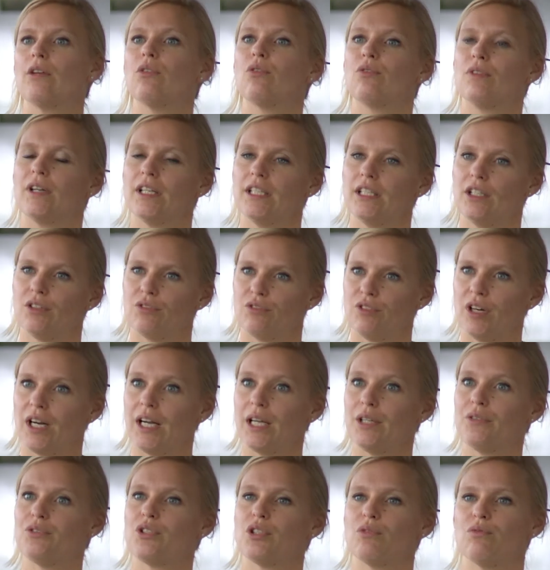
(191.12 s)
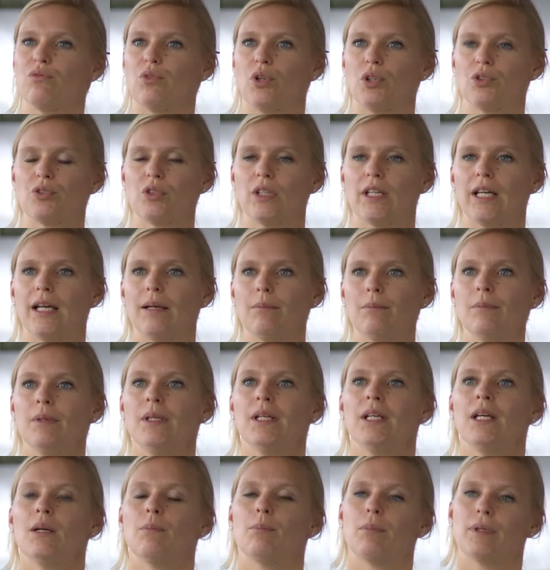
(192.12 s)
already arrives in Rotterdam,
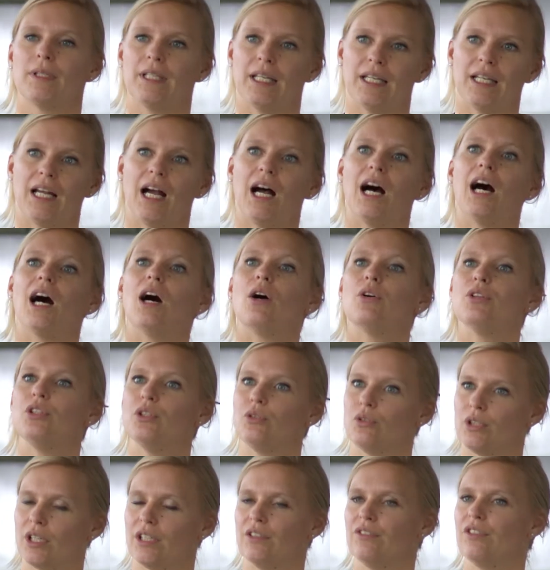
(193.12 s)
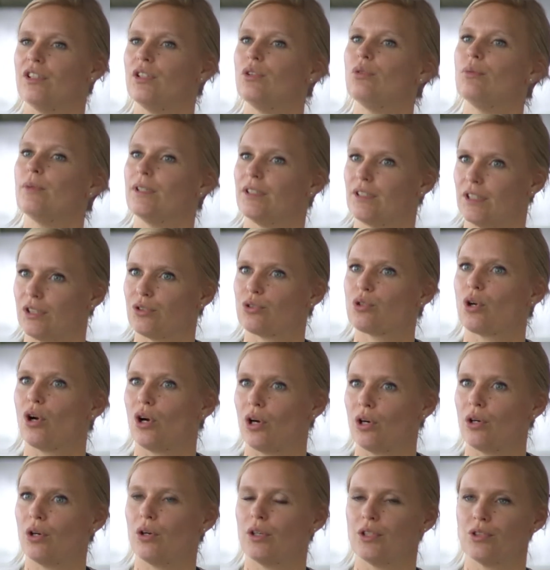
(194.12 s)
but then how you can deal with this
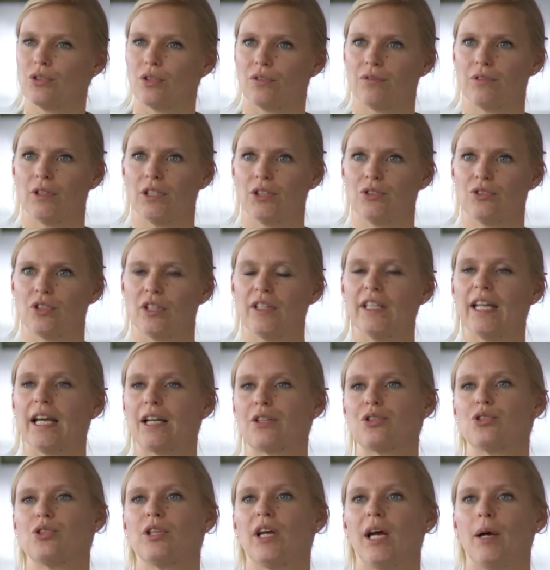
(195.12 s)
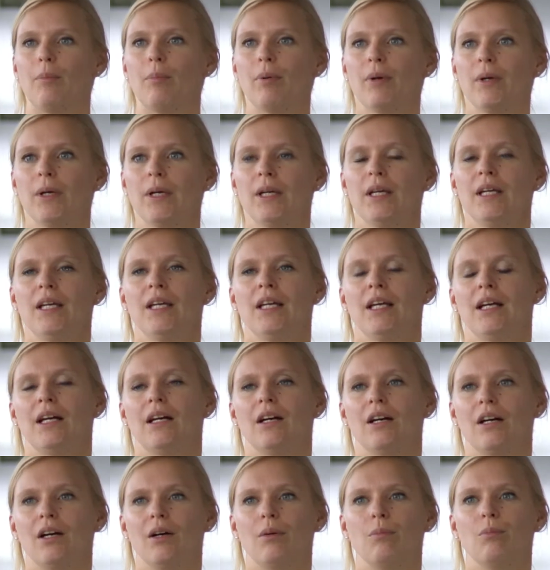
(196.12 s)
cargo is the next step.
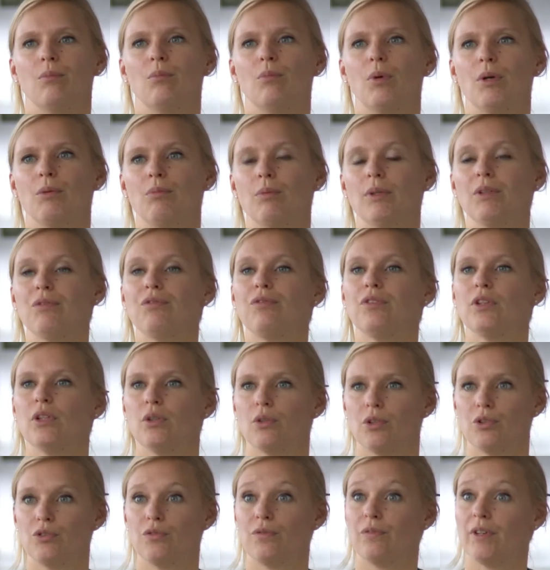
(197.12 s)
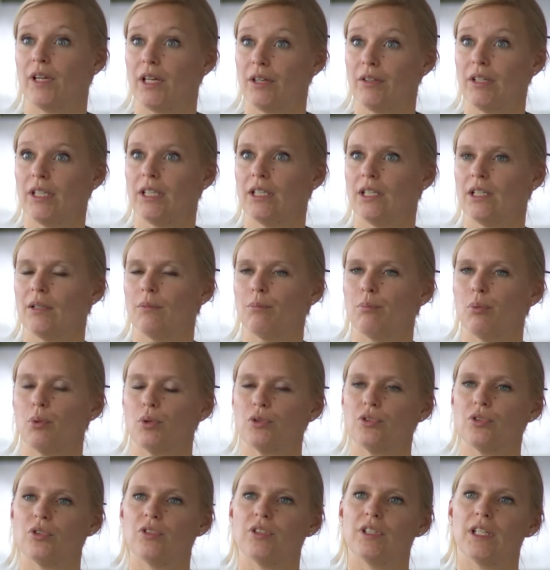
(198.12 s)
But we feel it's very
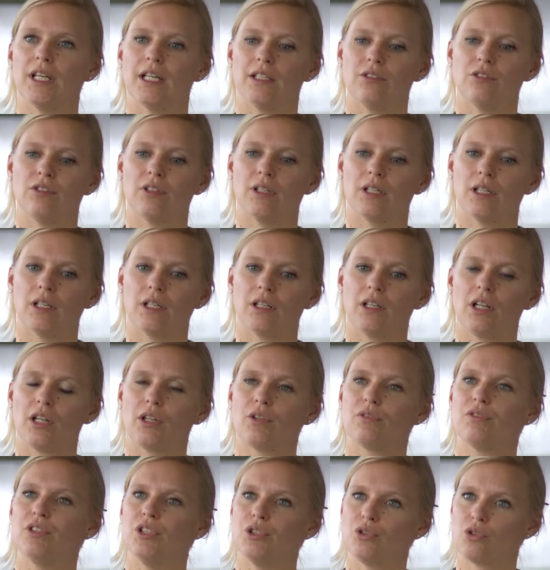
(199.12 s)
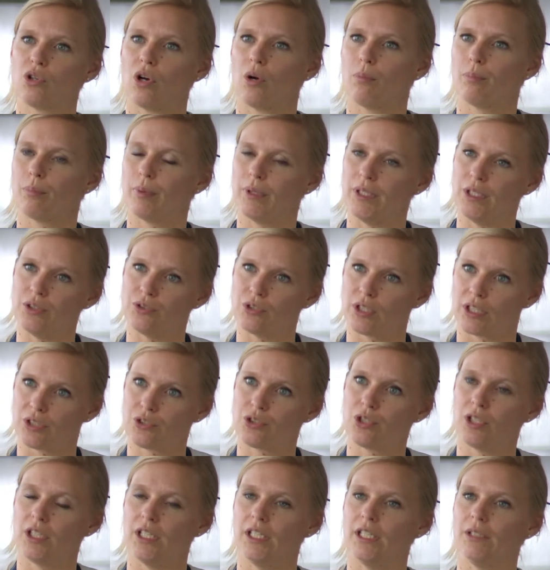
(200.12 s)
important that a lot of these companies
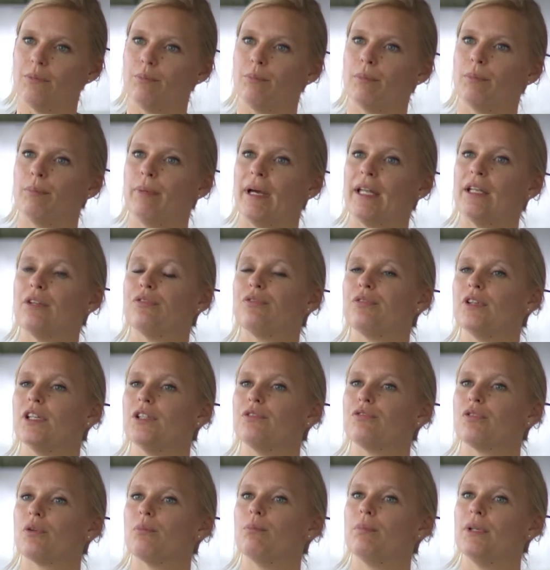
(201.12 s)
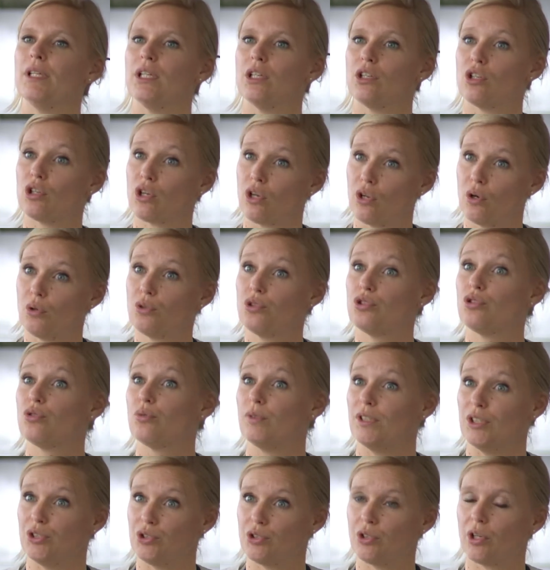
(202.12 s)
actually benefit from being close
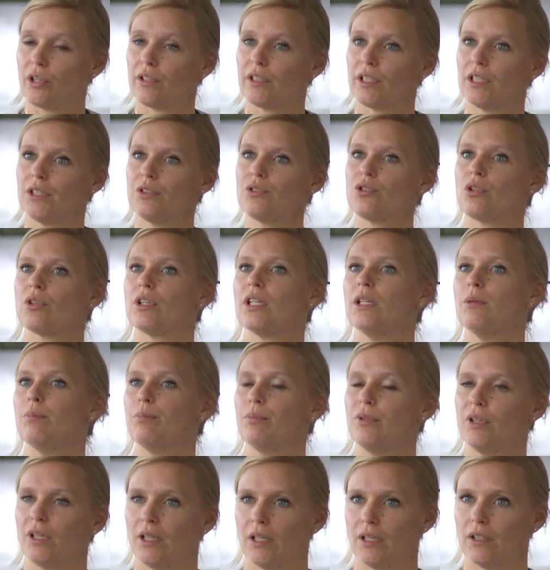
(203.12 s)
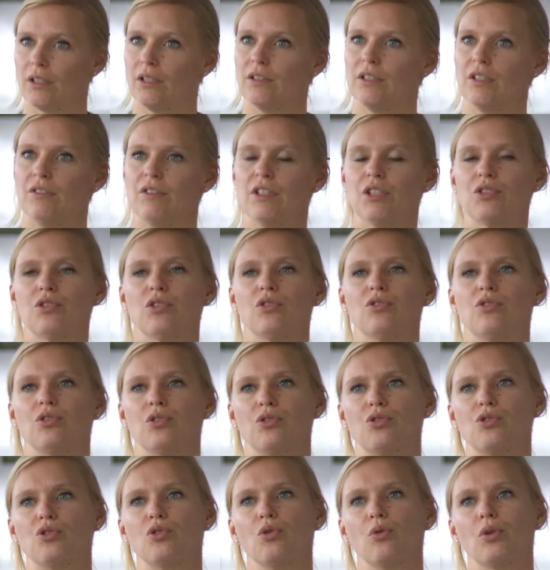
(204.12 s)
to each other, so keep the
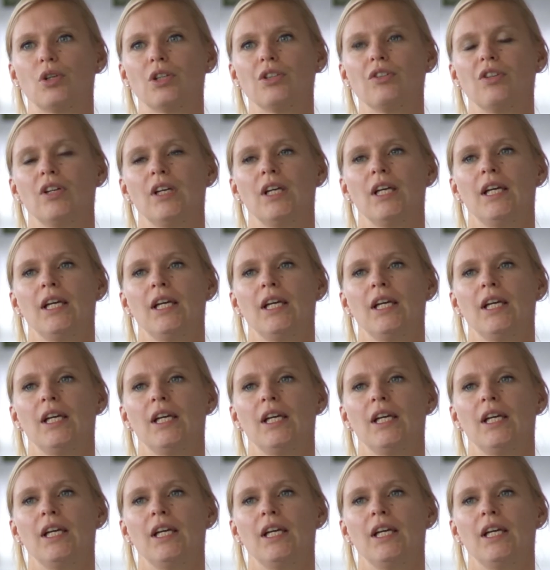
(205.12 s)
distances short